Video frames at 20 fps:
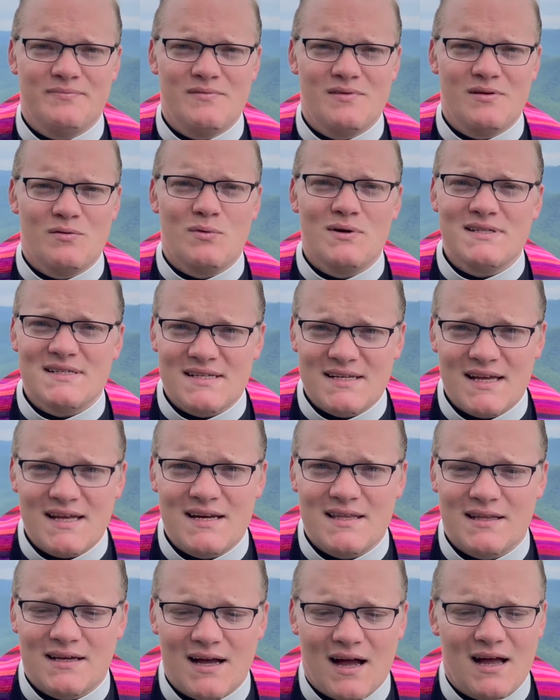Once again
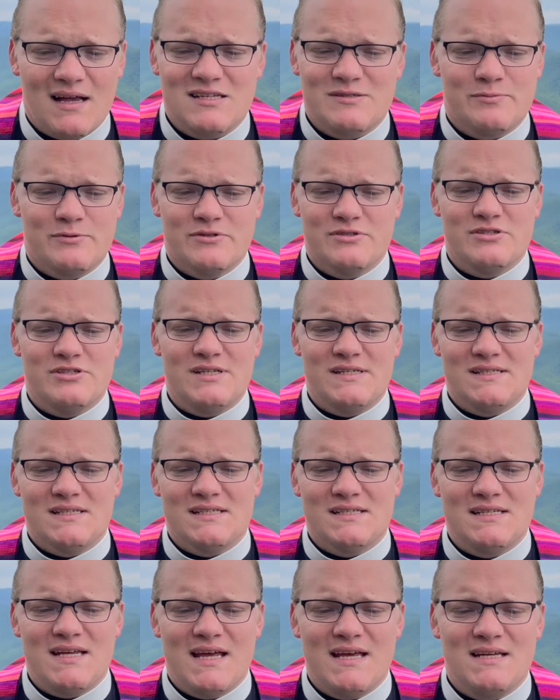in the Gospels,
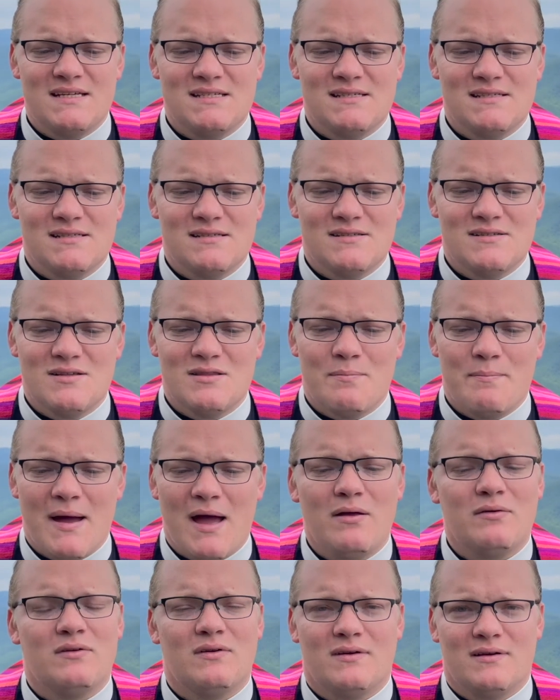Jesus takes to the
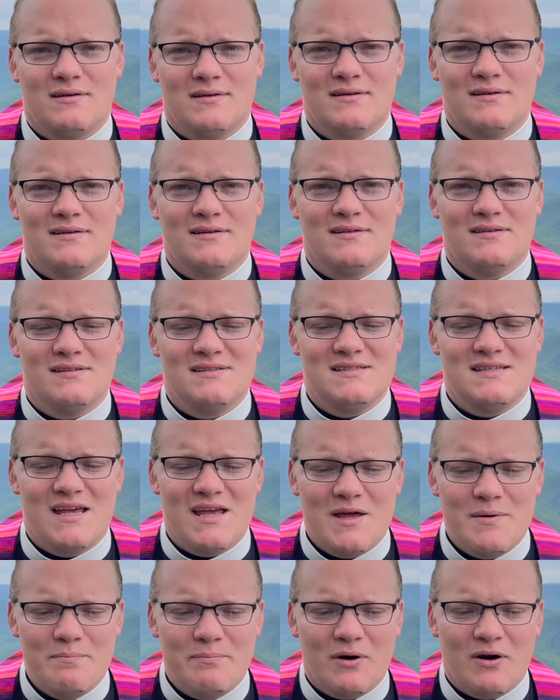mountain to
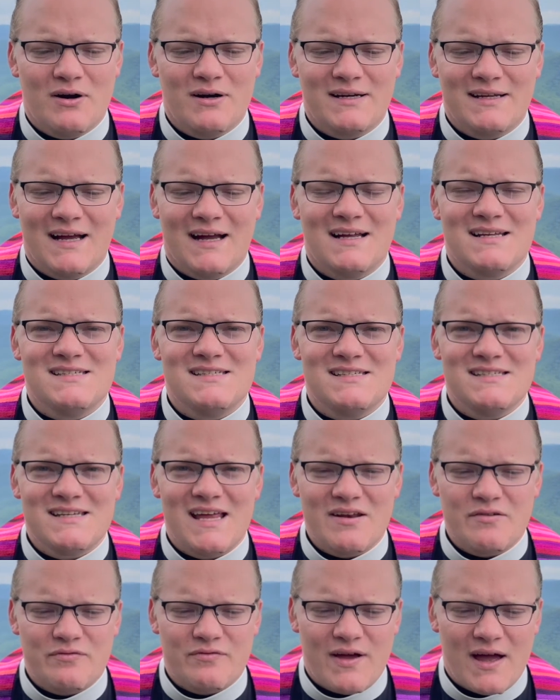impart God's
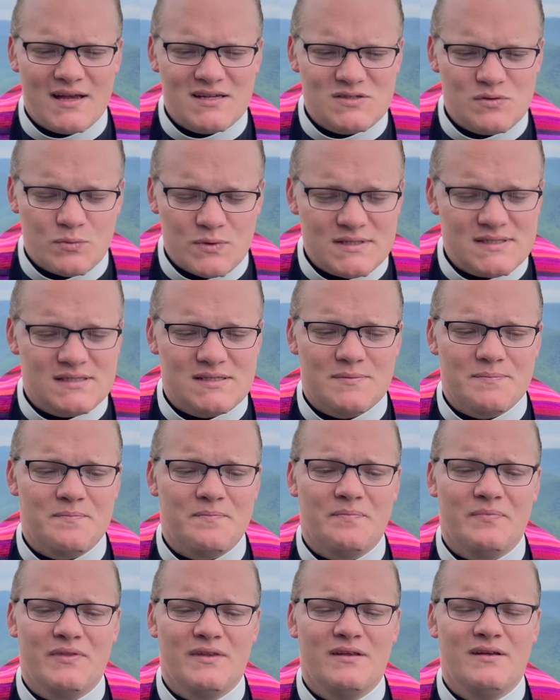steadfast wisdom.
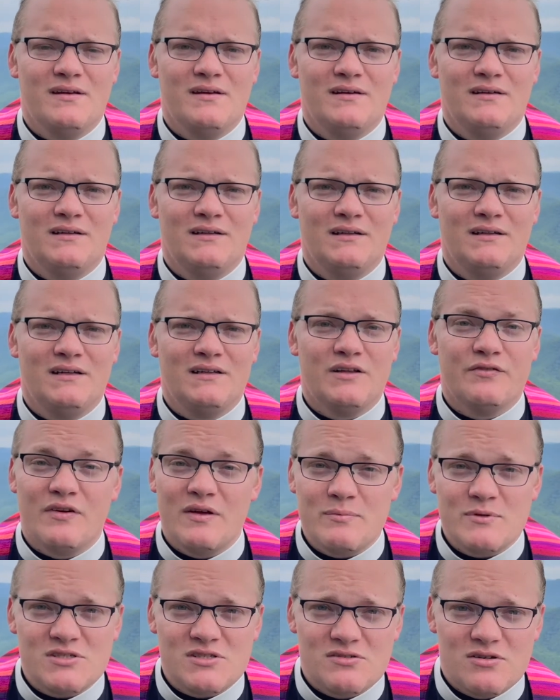The
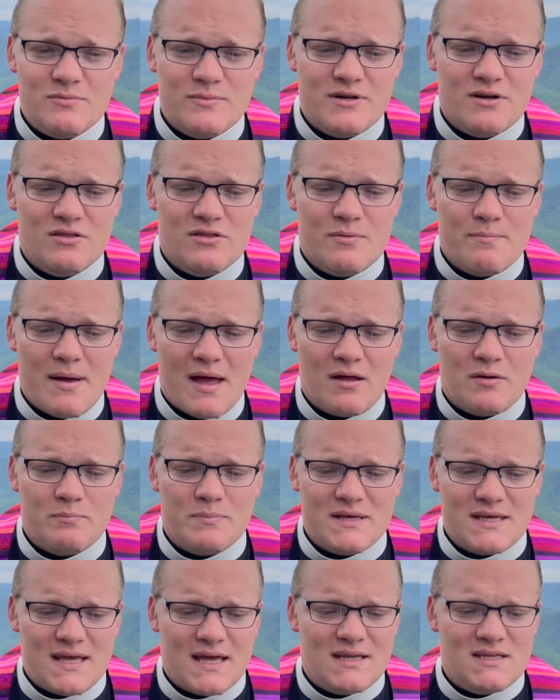famous Sermon on the Mount
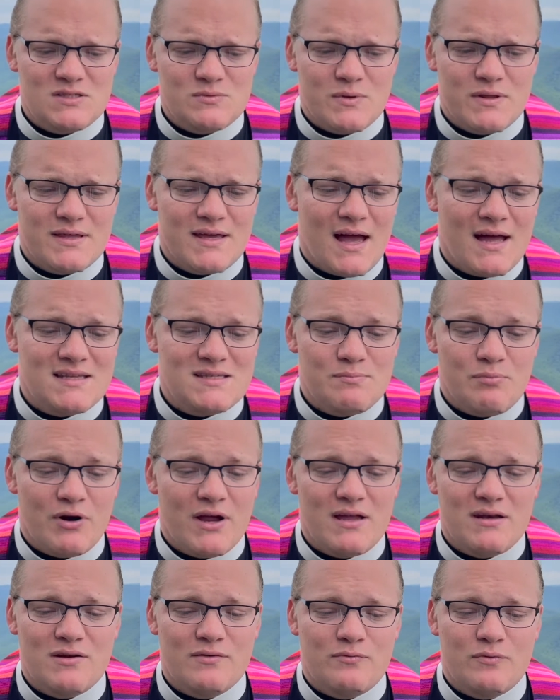begins with God's
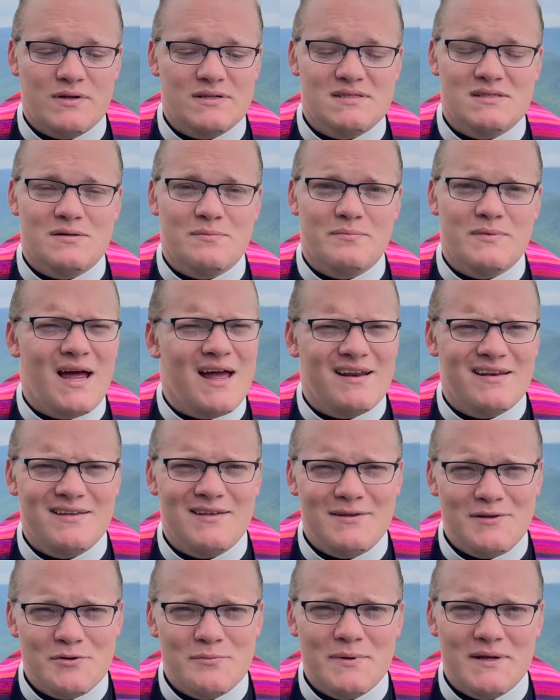brand of wisdom, not
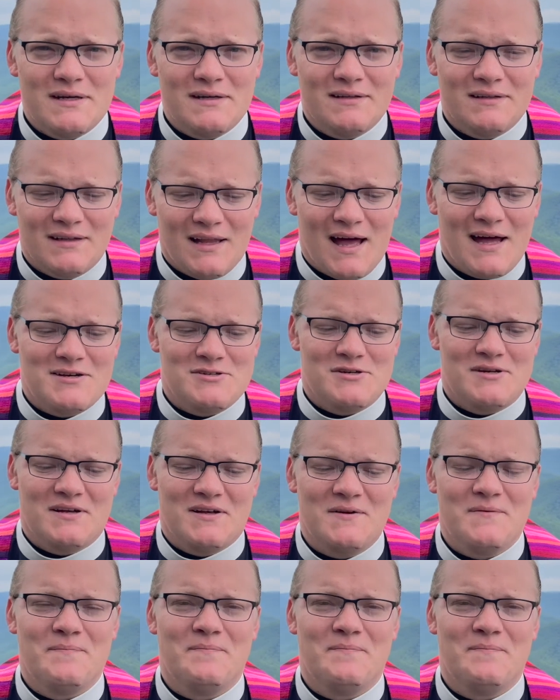human logic.